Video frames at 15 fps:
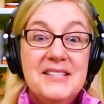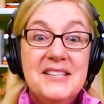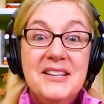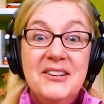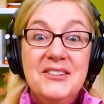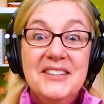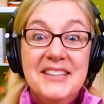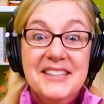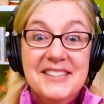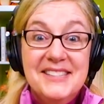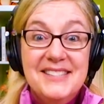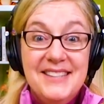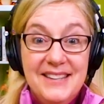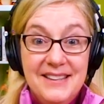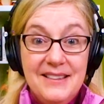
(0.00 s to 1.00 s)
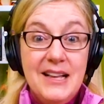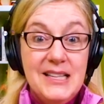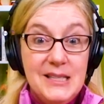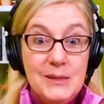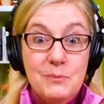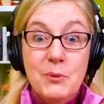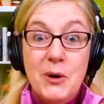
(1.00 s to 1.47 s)
illness
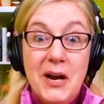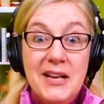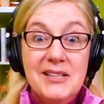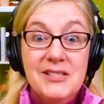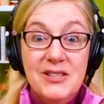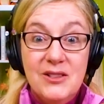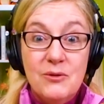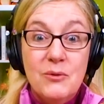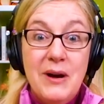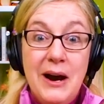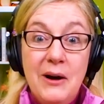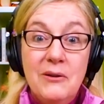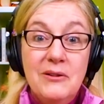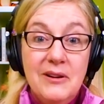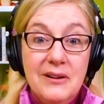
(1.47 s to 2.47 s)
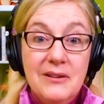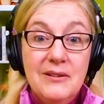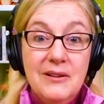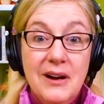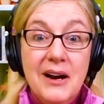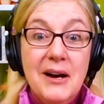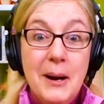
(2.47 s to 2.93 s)
that spreads throughout
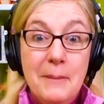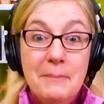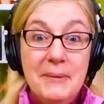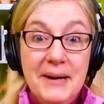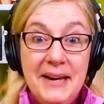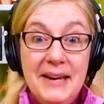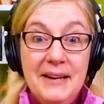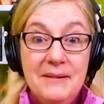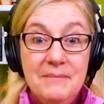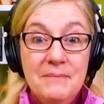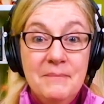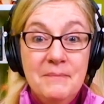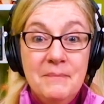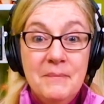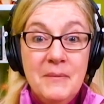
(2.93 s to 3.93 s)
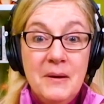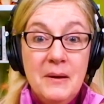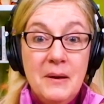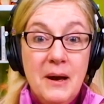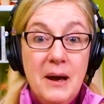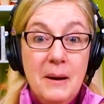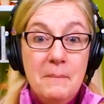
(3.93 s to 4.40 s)
a company.
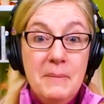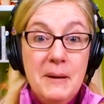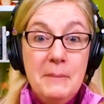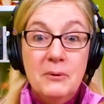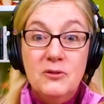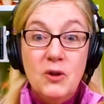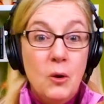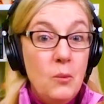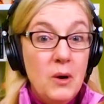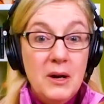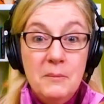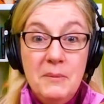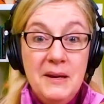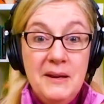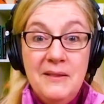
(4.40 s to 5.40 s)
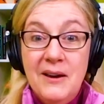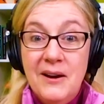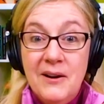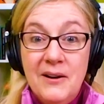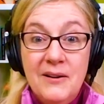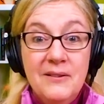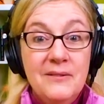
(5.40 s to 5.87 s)
People don't want to be
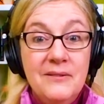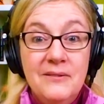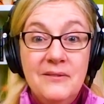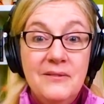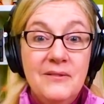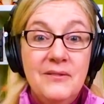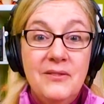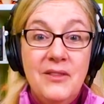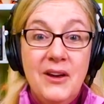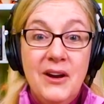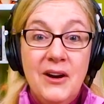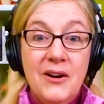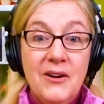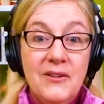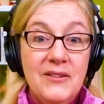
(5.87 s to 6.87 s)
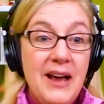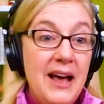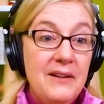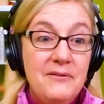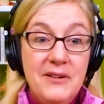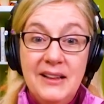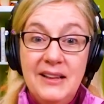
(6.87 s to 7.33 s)
there. They're
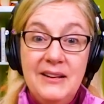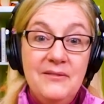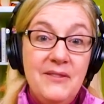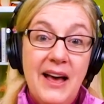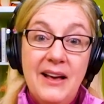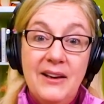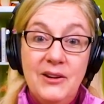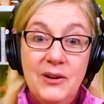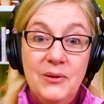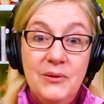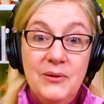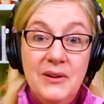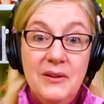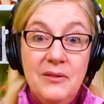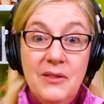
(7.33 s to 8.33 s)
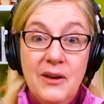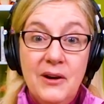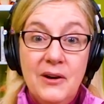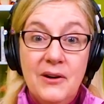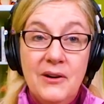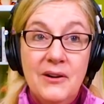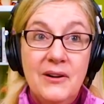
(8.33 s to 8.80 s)
not feeling valued.
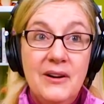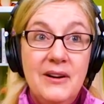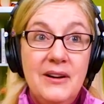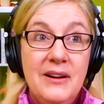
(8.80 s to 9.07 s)
They